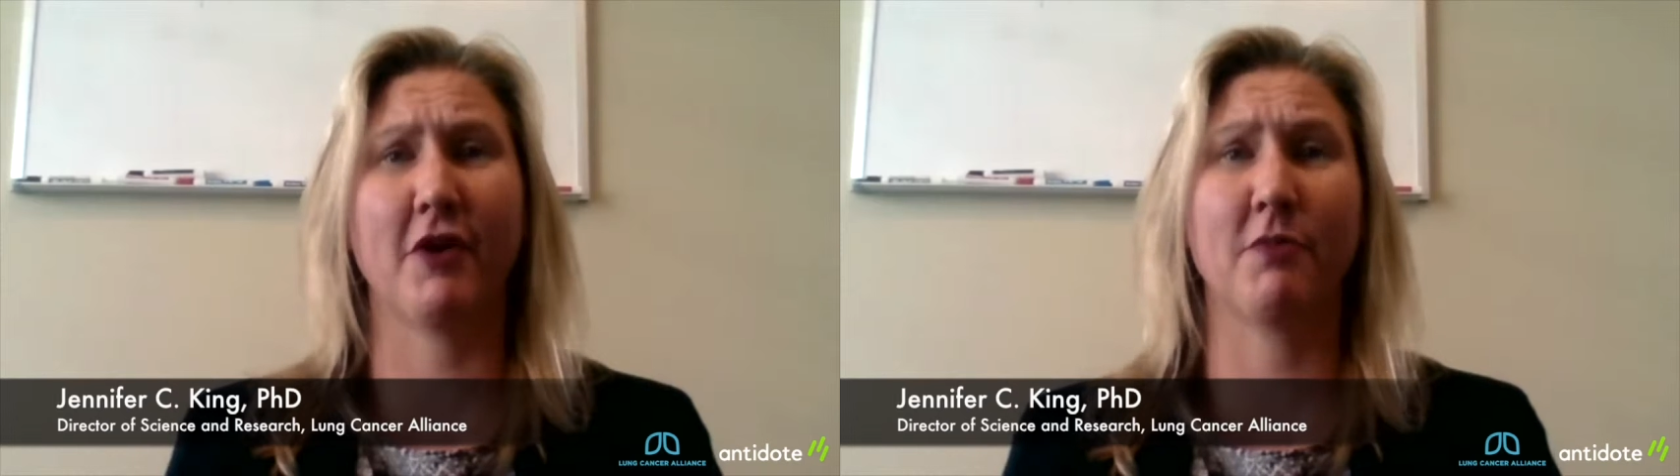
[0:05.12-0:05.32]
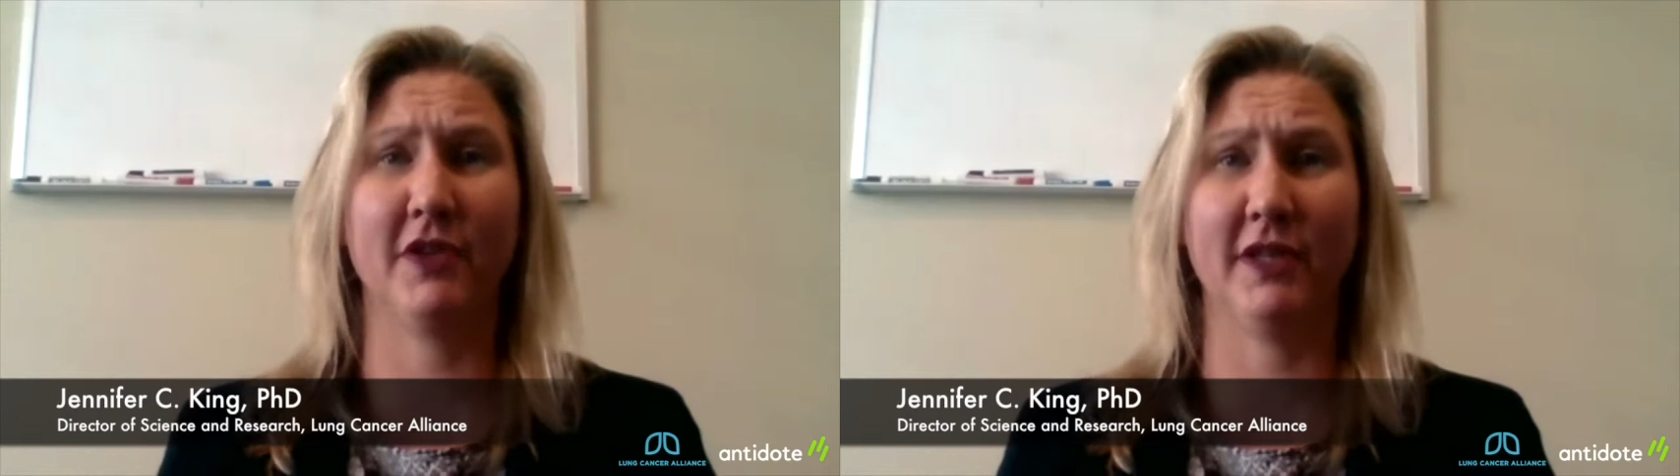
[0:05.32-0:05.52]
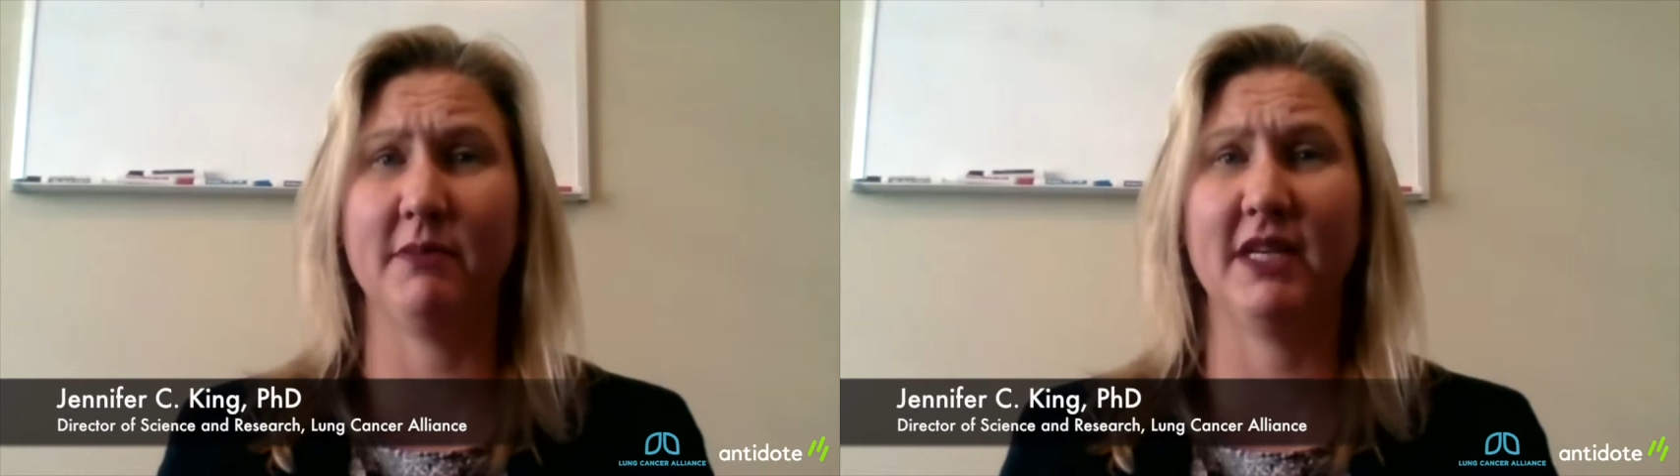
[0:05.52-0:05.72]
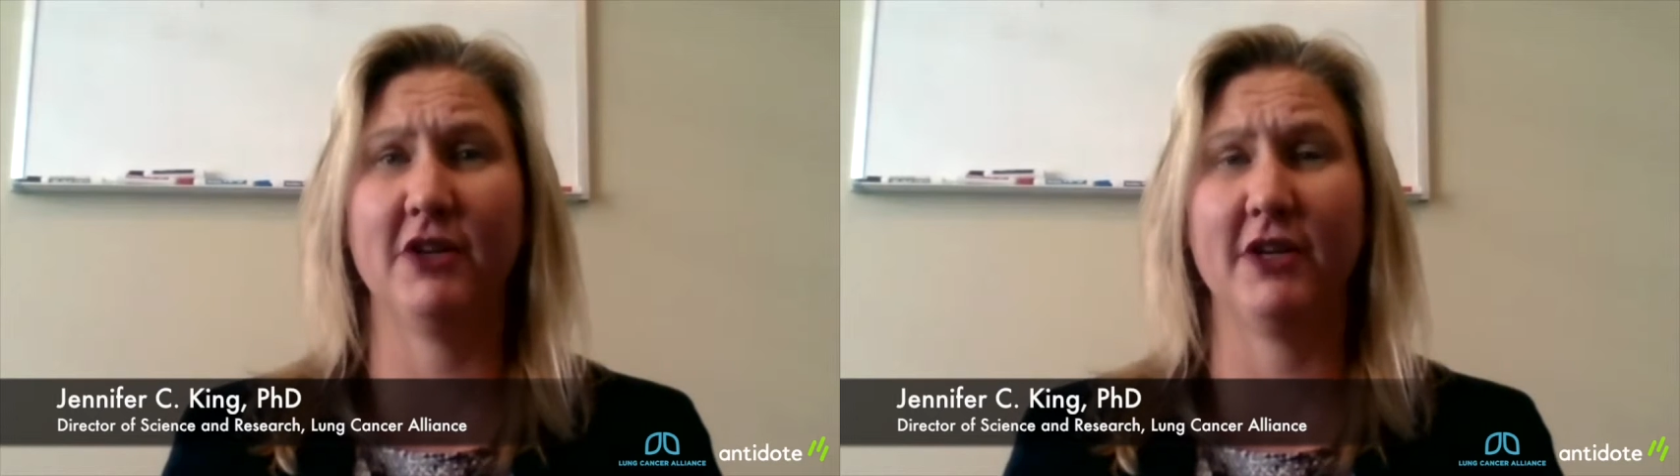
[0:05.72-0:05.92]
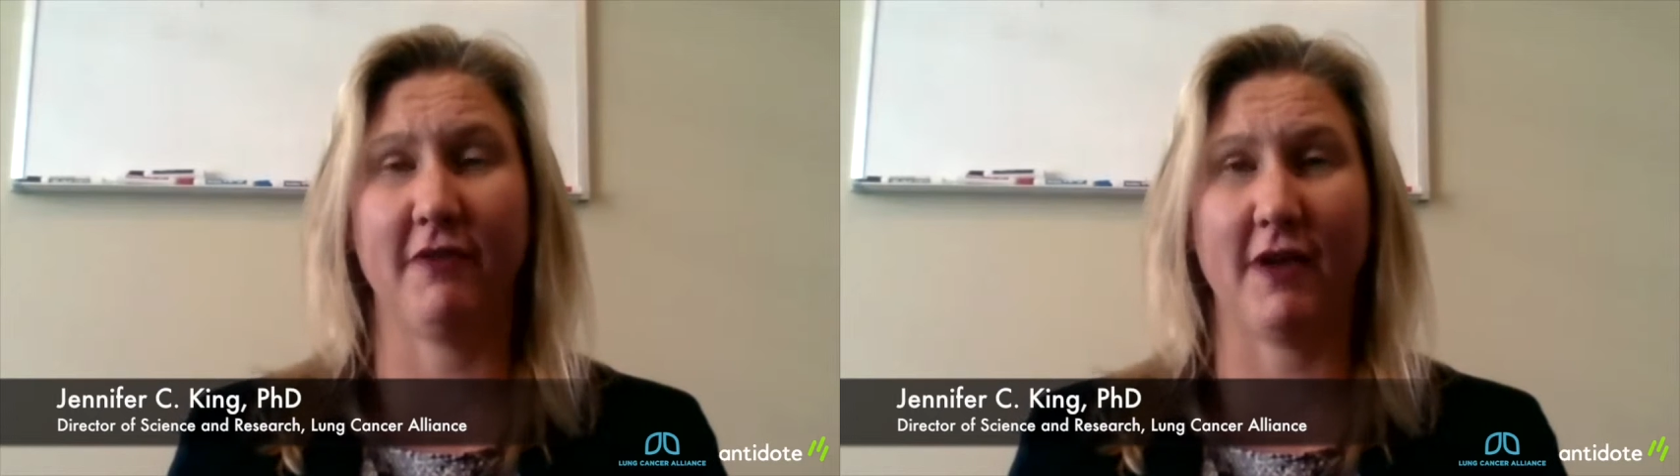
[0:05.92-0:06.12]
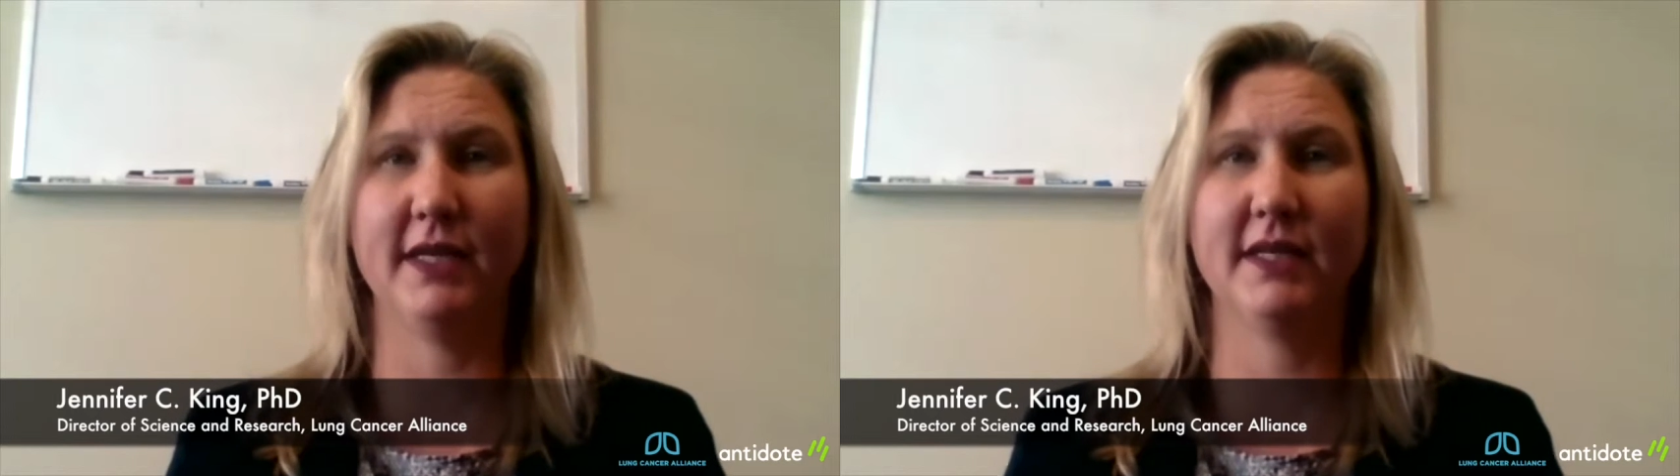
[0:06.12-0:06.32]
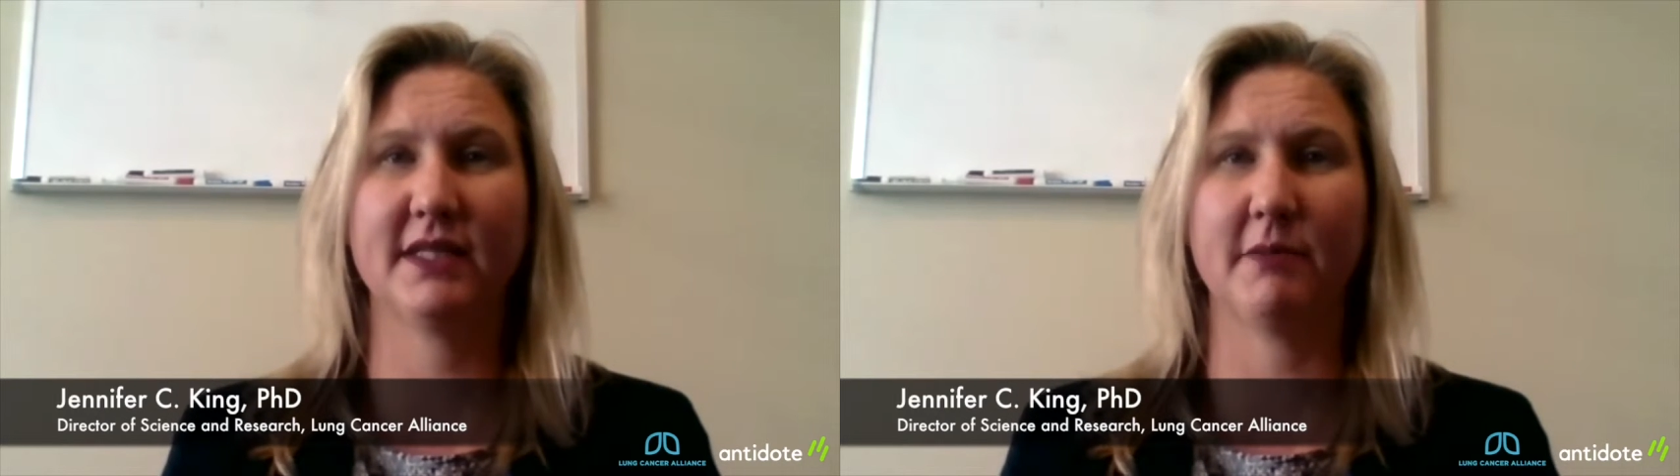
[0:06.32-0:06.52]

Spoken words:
our preliminary findings